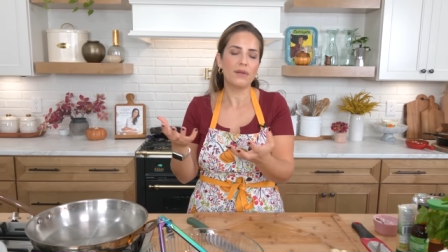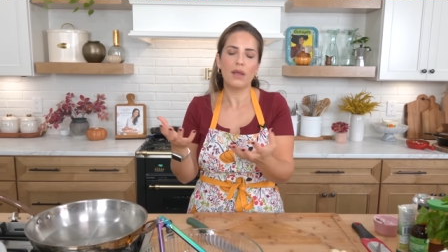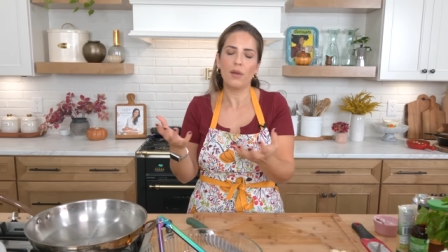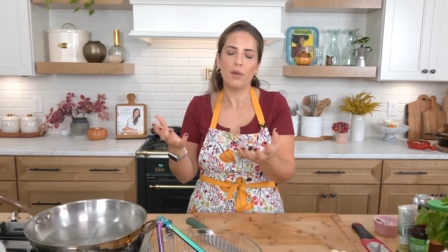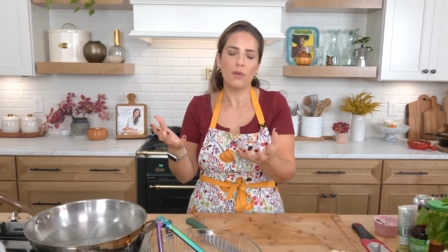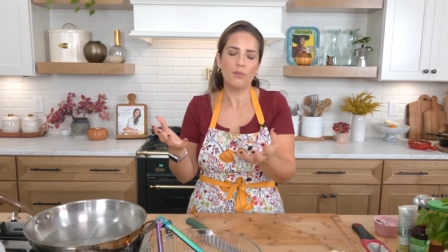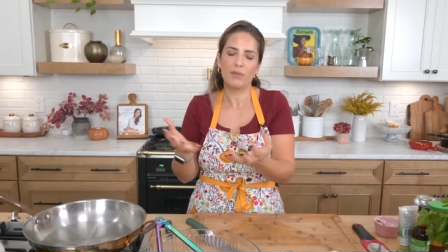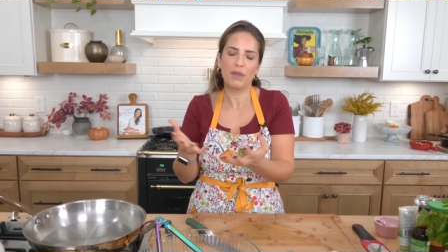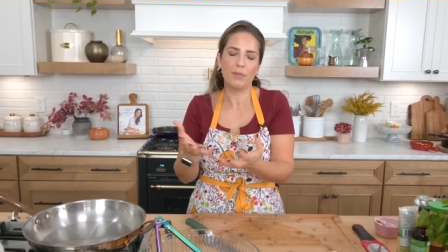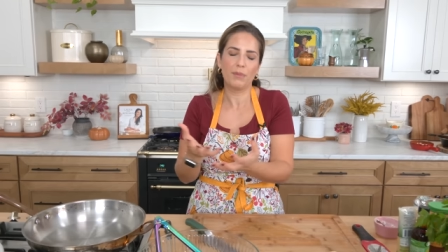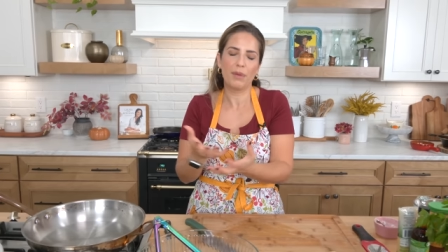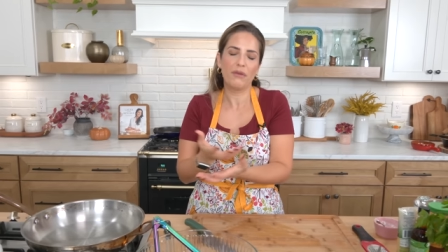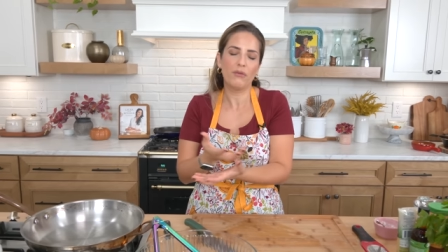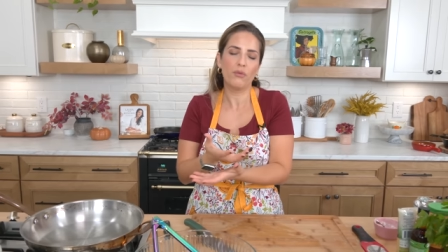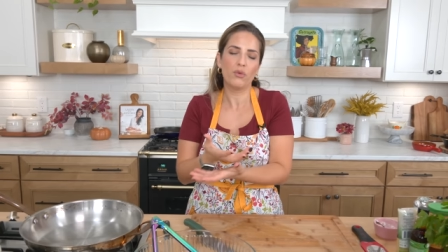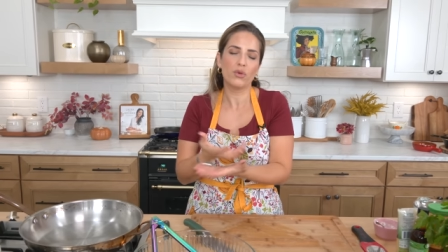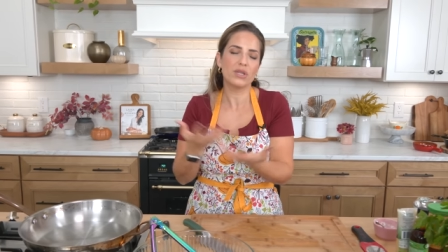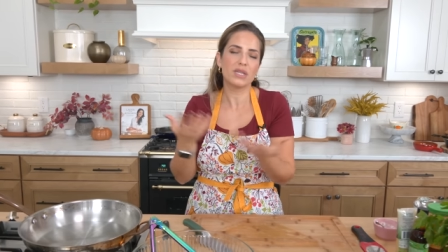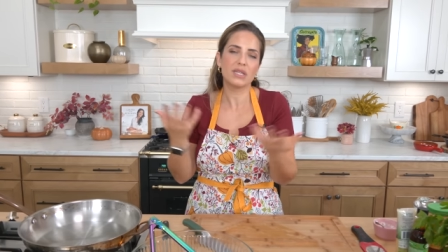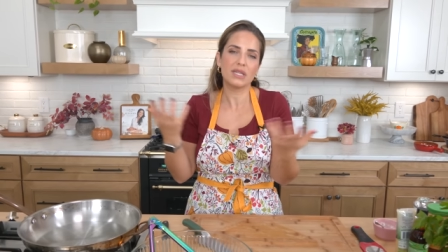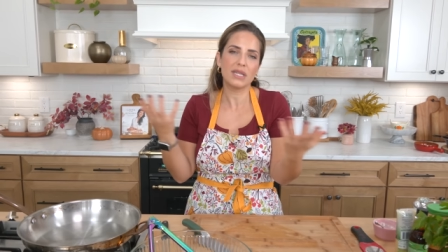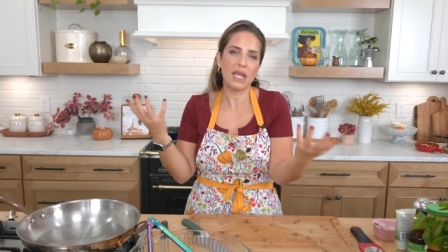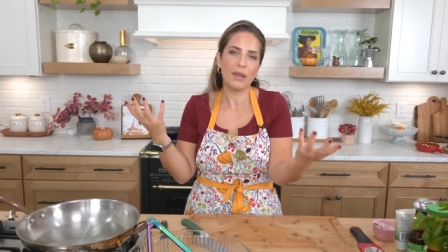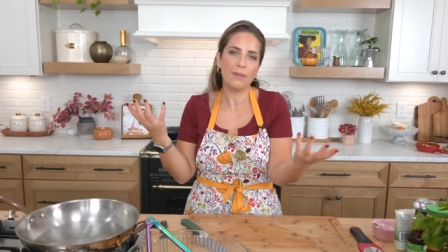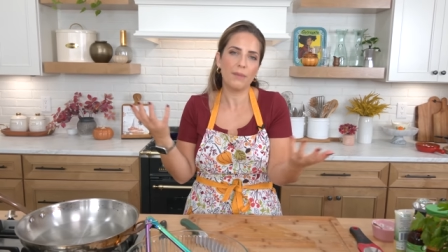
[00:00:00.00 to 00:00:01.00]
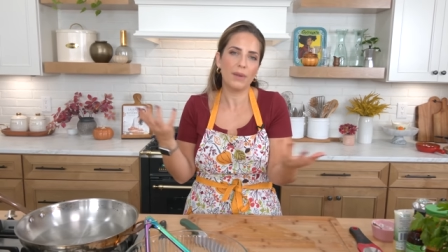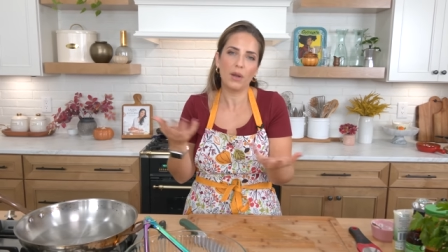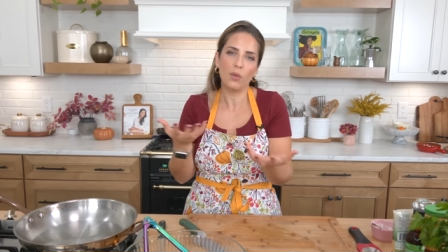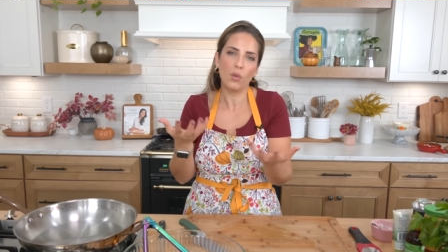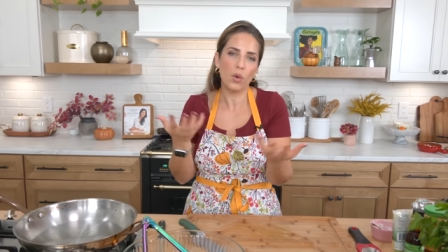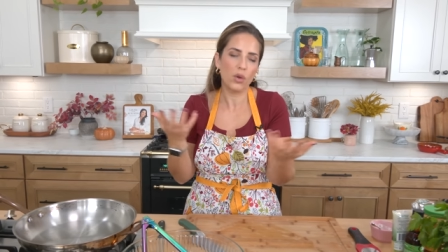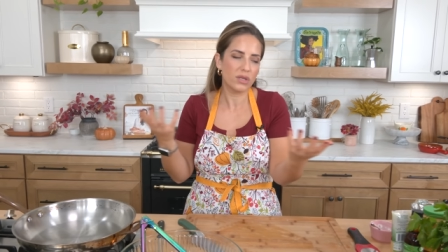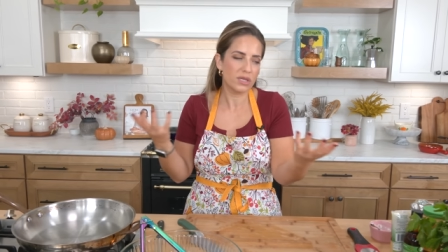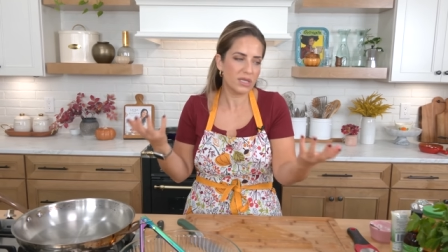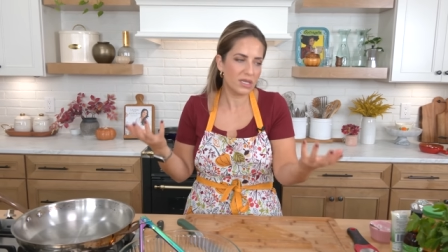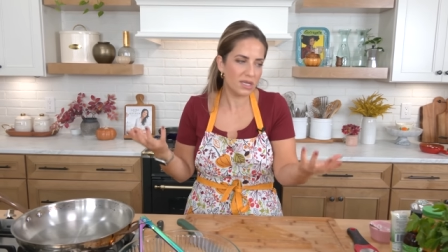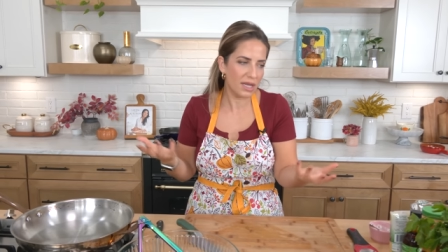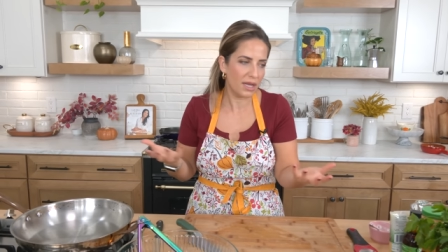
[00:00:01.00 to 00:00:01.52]
it, the beef will steam and it
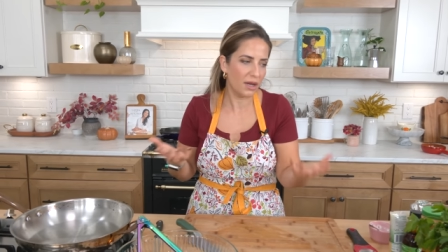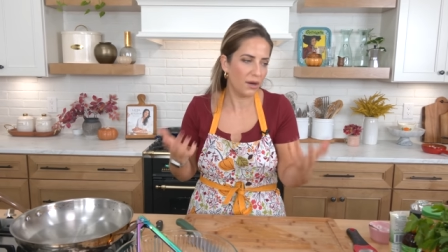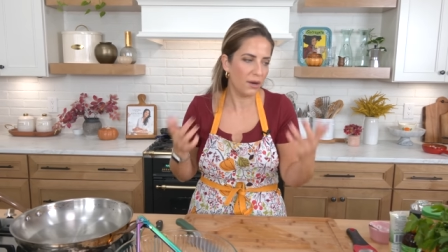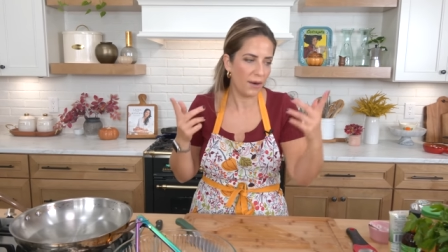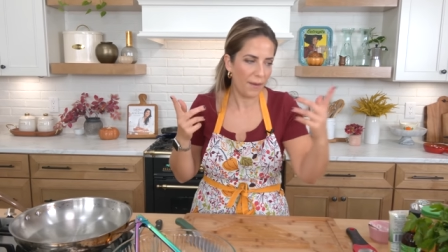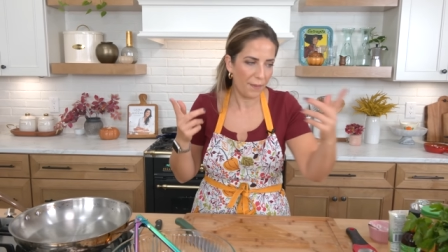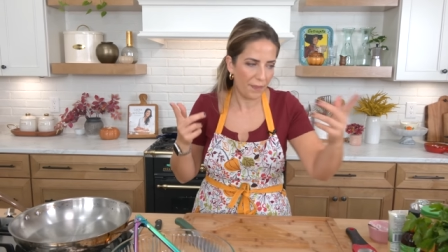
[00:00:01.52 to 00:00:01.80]
won't sear.